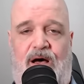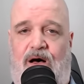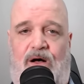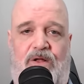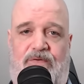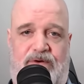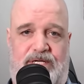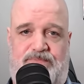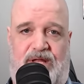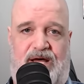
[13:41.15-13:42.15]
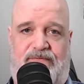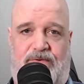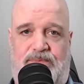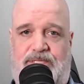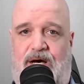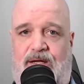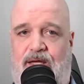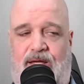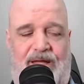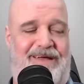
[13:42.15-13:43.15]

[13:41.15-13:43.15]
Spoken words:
all over his platform talking